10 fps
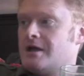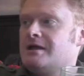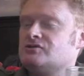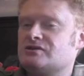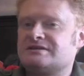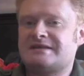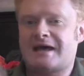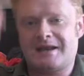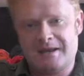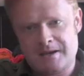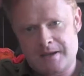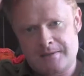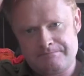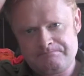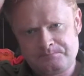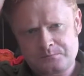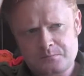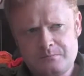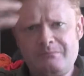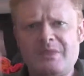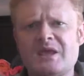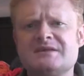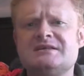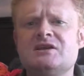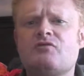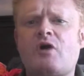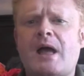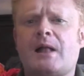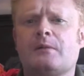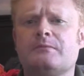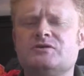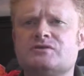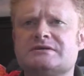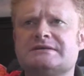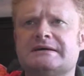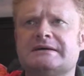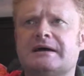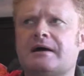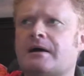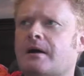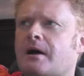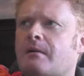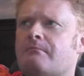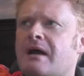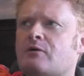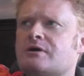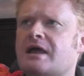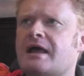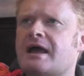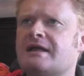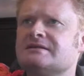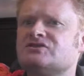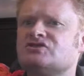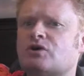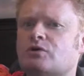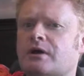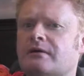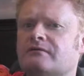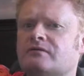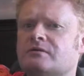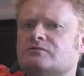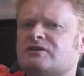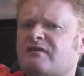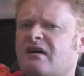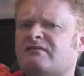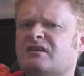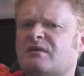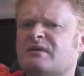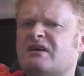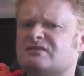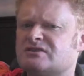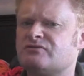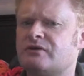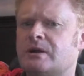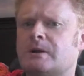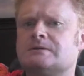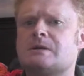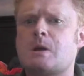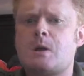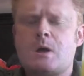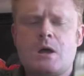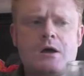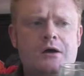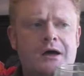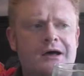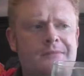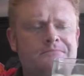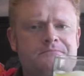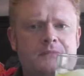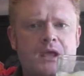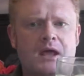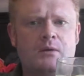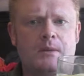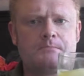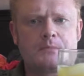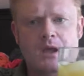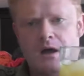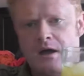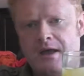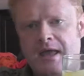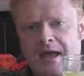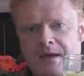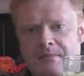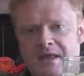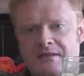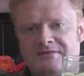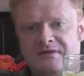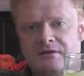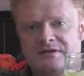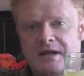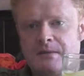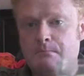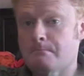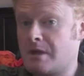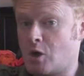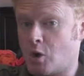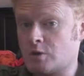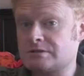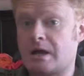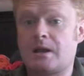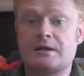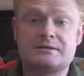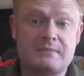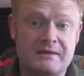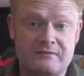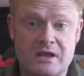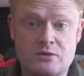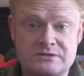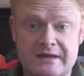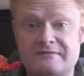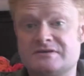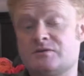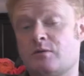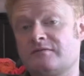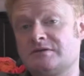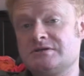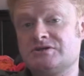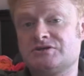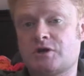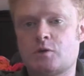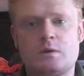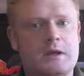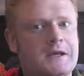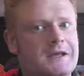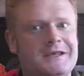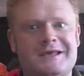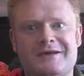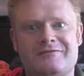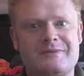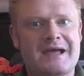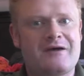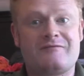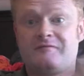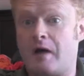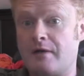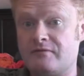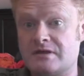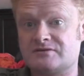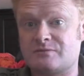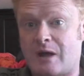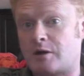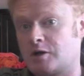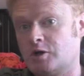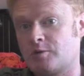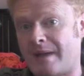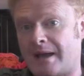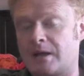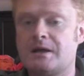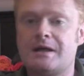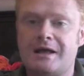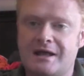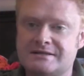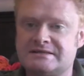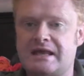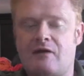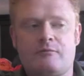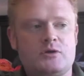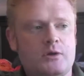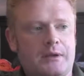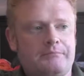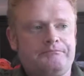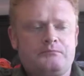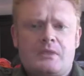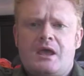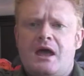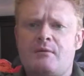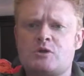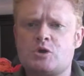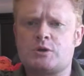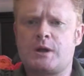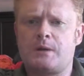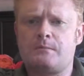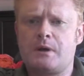He drinks that in Casino Royale. He drinks Mount Gay and soda. If you shove half a lime in there, it's actually really nice. Anyway, I am making this video today because I like to make videos every so often, just so like a year from now, 5 years from now, I can look back and see how I'm doing. How am I doing today?